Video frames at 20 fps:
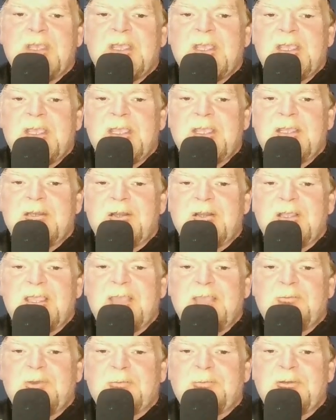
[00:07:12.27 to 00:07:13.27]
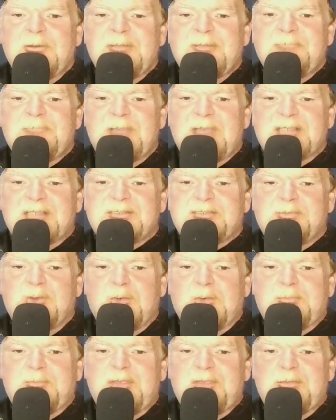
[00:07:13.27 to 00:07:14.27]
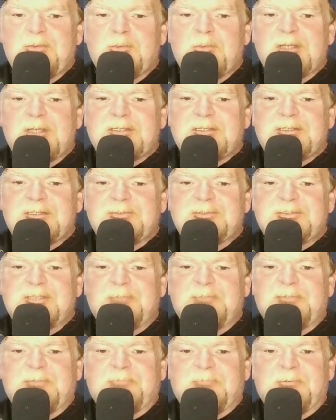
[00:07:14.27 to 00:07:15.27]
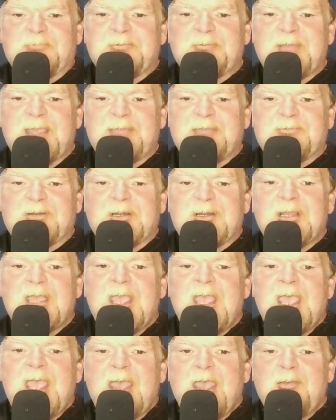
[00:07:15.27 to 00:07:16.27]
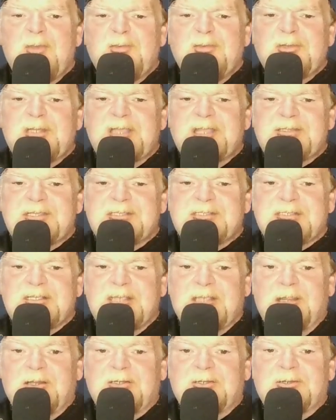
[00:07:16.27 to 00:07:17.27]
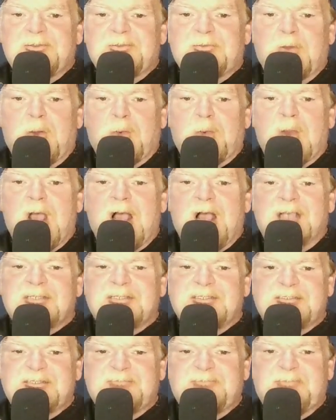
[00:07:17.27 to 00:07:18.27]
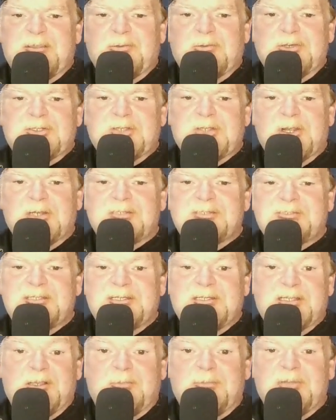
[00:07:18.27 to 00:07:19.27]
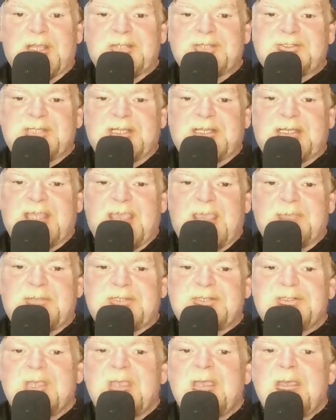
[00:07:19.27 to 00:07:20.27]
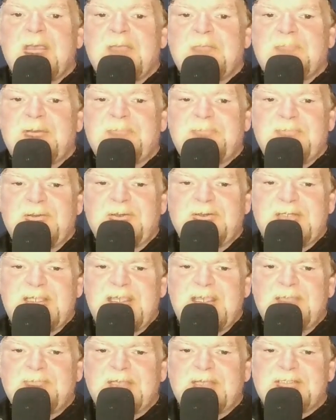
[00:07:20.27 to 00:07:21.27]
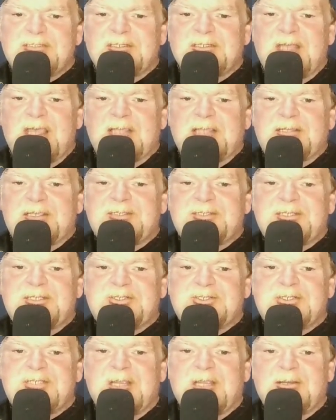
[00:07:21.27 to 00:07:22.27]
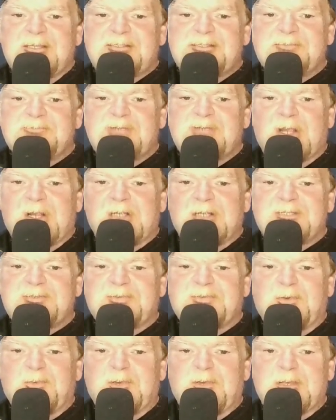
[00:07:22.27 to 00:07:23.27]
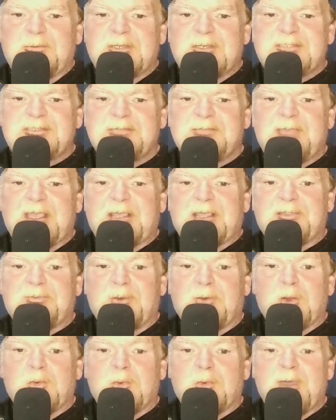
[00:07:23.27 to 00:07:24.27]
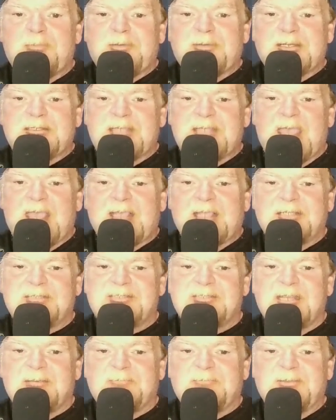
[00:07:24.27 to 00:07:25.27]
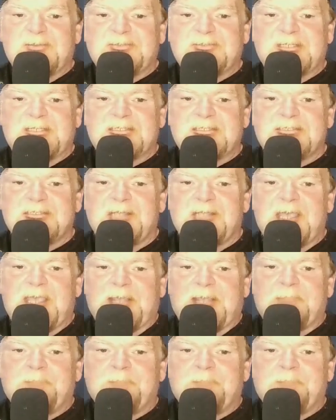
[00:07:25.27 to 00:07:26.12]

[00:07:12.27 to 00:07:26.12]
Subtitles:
In our game, we're pretty flexible when people want to do something for flavor, and we would let this character throw rocks as if they were darts that deal bludgeoning damage. But if your DM doesn't like this, he should carry some darts for when he wants to make a thrown weapon attack instead of using his sling.